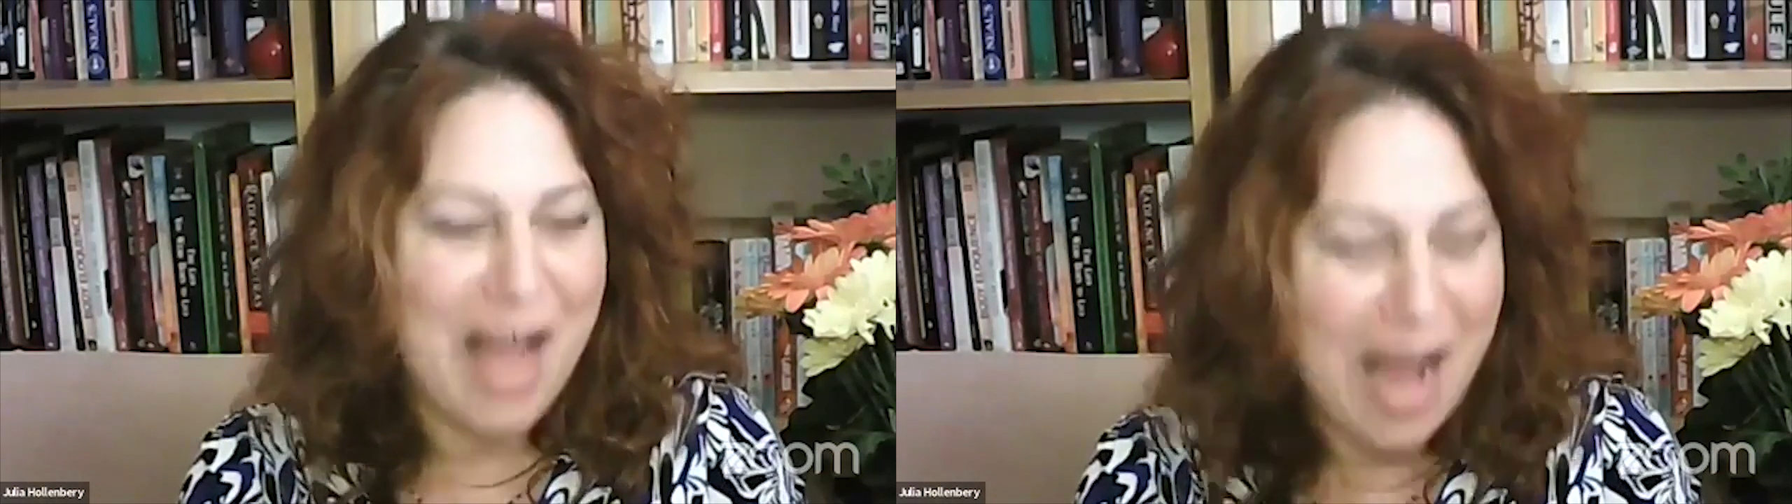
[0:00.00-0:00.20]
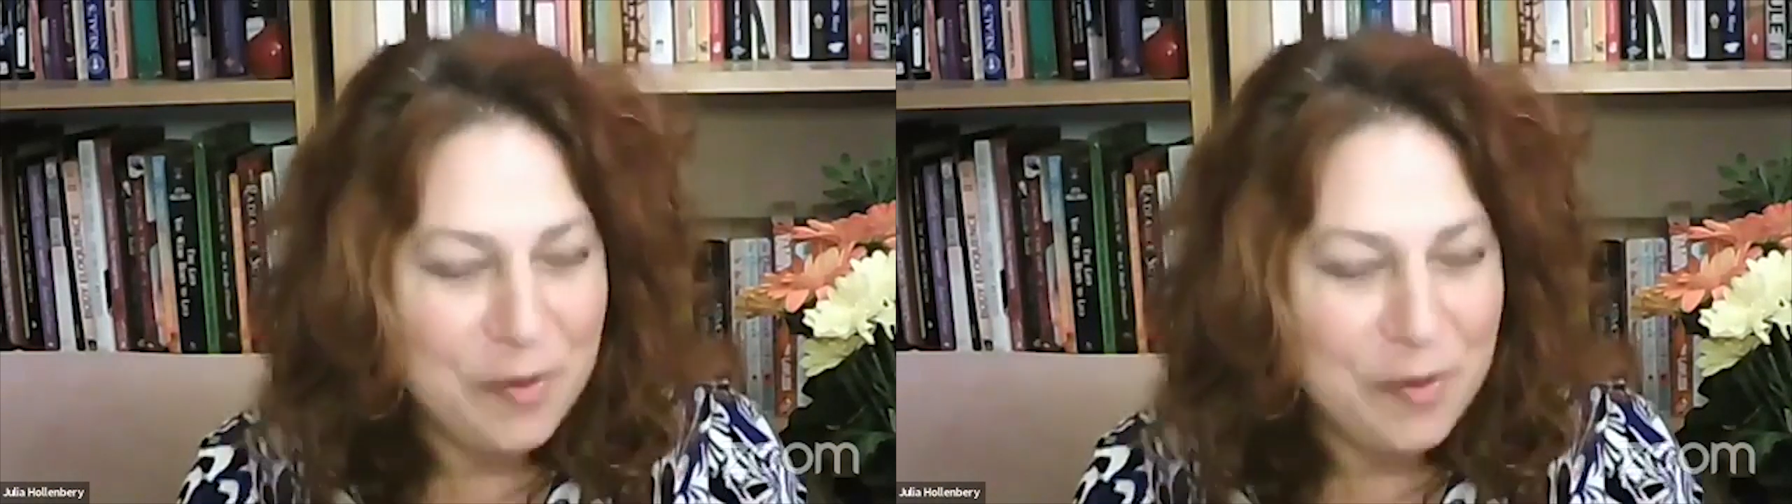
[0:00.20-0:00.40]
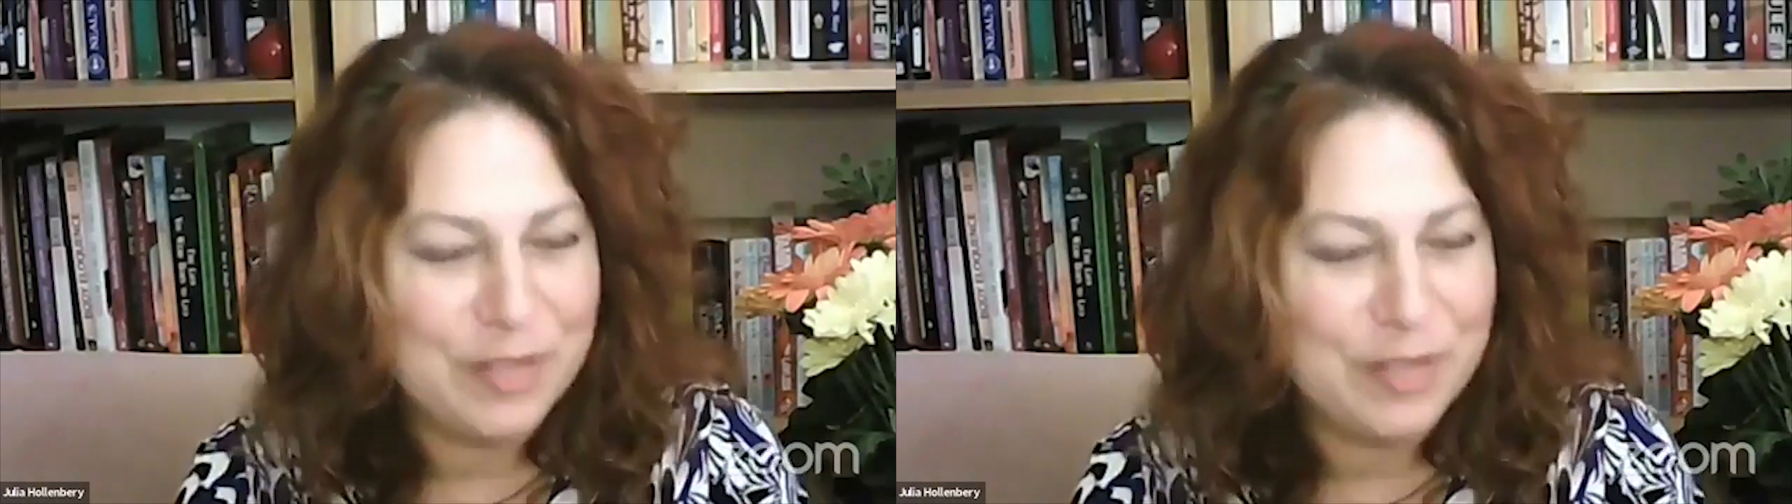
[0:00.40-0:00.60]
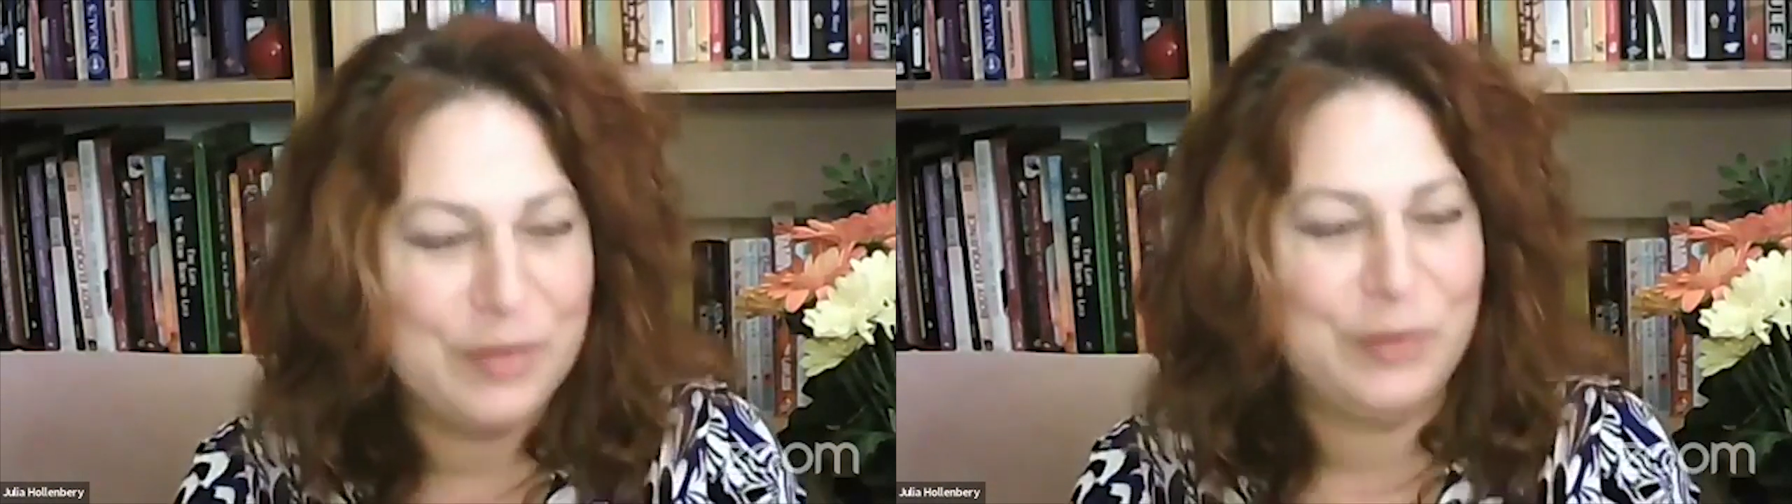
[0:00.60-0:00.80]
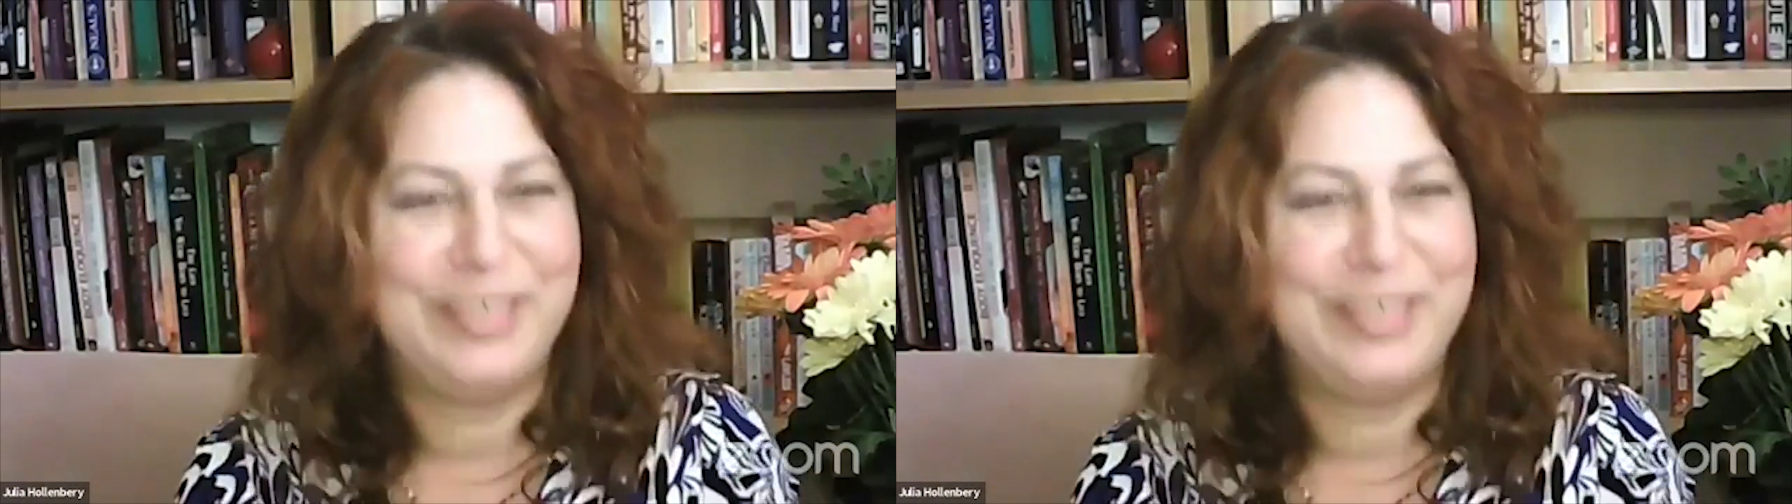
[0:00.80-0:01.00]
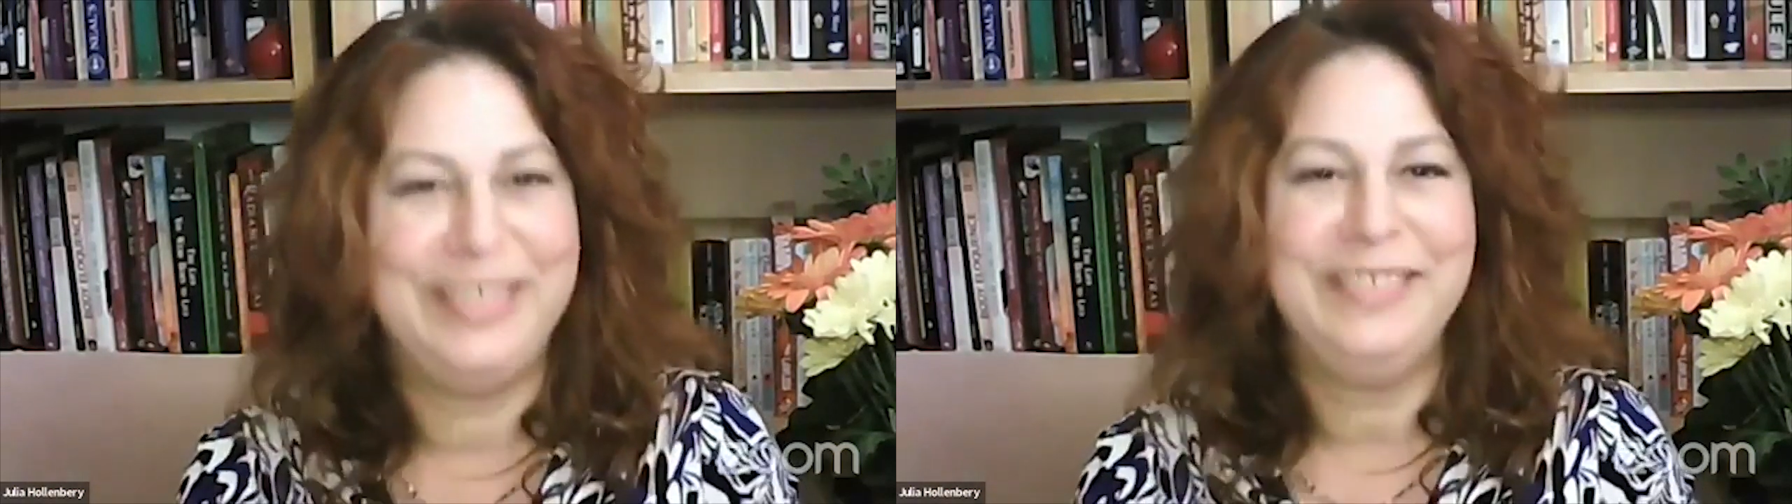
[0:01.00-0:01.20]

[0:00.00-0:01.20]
our story